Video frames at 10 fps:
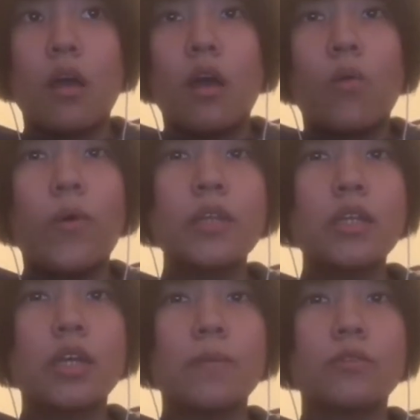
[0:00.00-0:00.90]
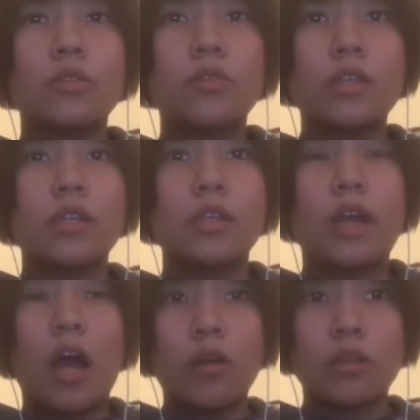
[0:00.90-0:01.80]
When it comes to reading
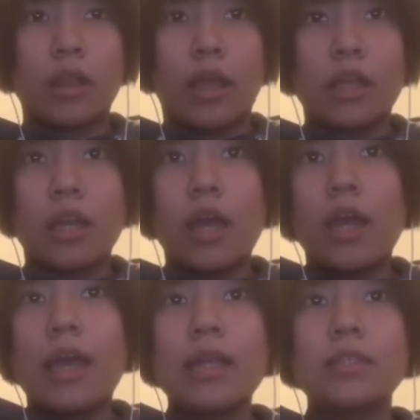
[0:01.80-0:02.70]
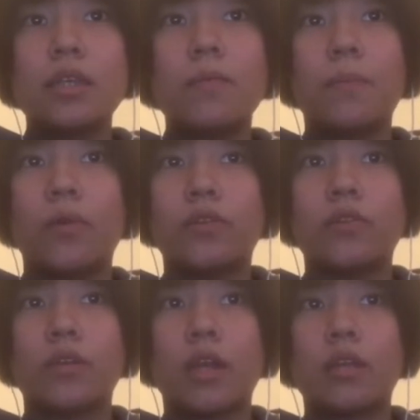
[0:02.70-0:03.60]
the outline, it's
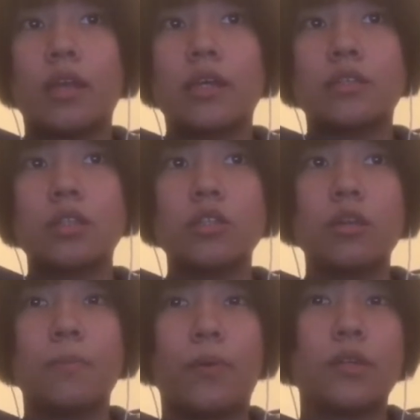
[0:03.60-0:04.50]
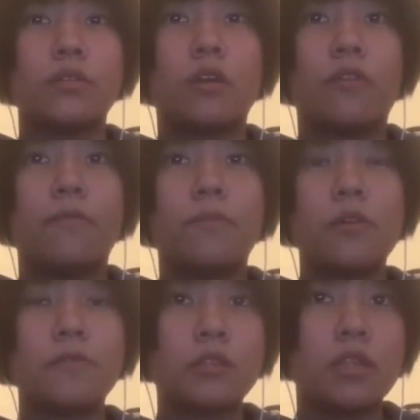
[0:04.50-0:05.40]
employed to get the essential points of
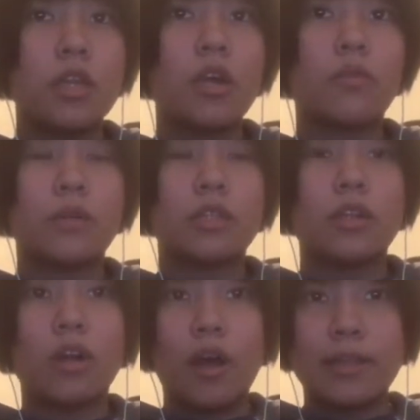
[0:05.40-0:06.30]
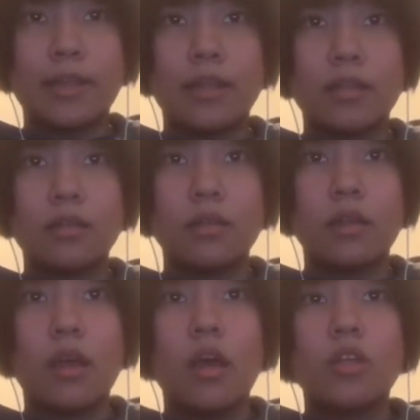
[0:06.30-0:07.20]
previously written content.
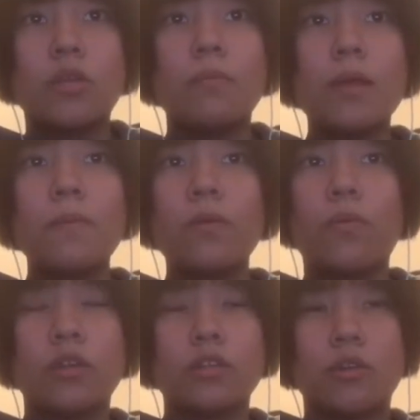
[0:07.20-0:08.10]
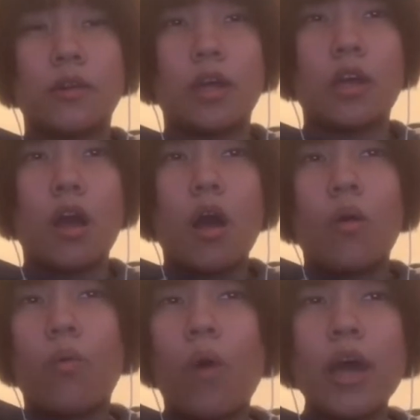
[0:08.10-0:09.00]
You may be wondering
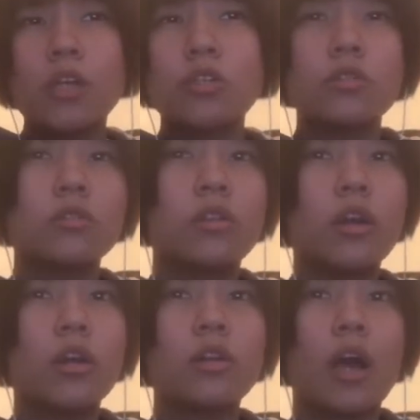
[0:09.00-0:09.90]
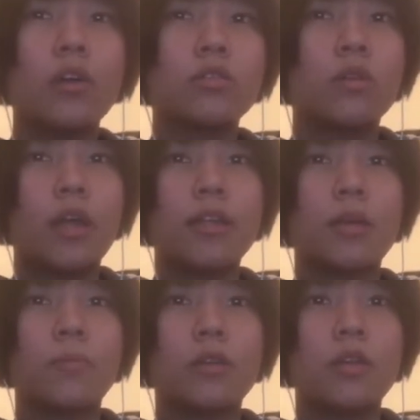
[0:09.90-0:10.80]
why you should learn how to line
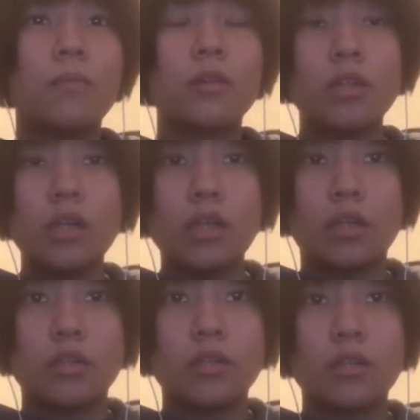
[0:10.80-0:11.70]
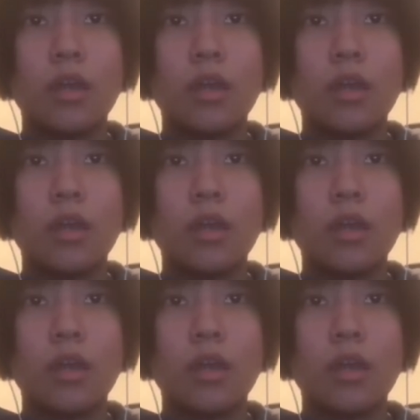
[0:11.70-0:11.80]
up reading materials.